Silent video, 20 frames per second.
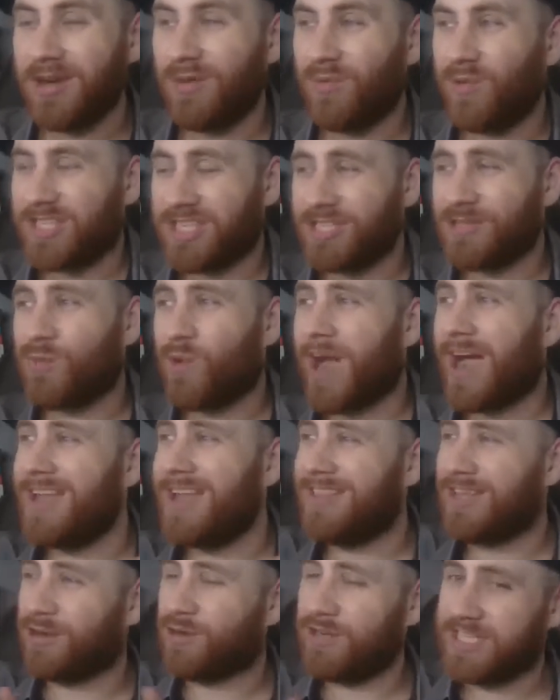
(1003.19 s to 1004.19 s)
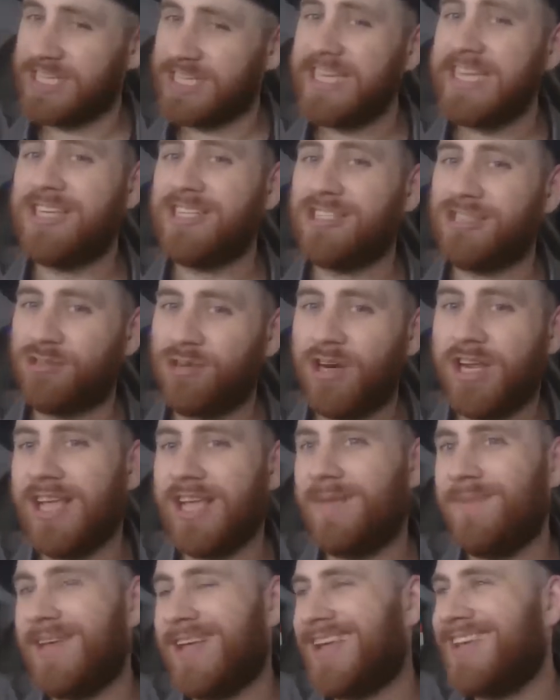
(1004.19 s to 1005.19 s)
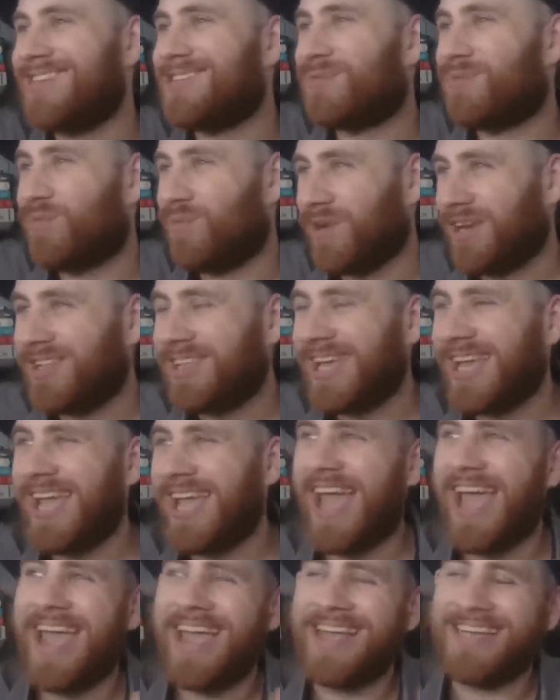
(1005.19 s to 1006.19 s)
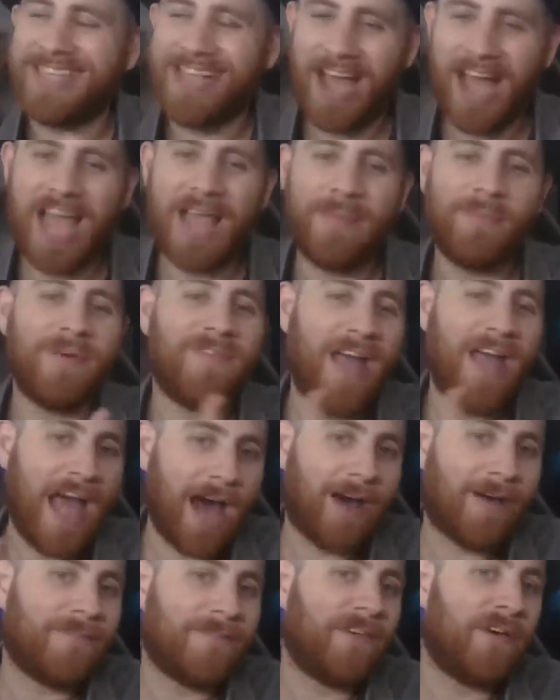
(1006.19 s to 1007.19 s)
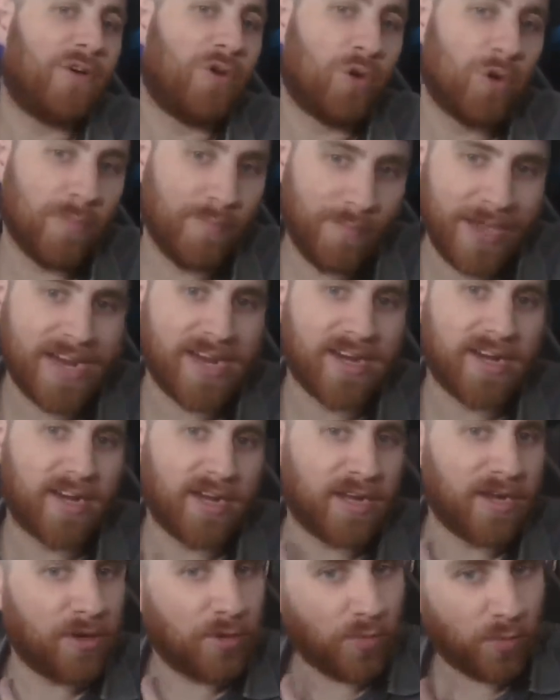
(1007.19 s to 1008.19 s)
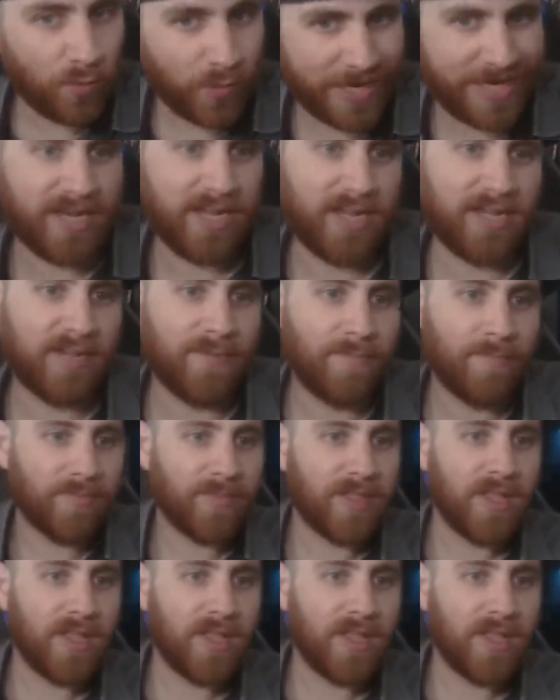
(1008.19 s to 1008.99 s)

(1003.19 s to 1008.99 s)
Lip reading: which is why the critique stream is really a type of alpha or beta reading.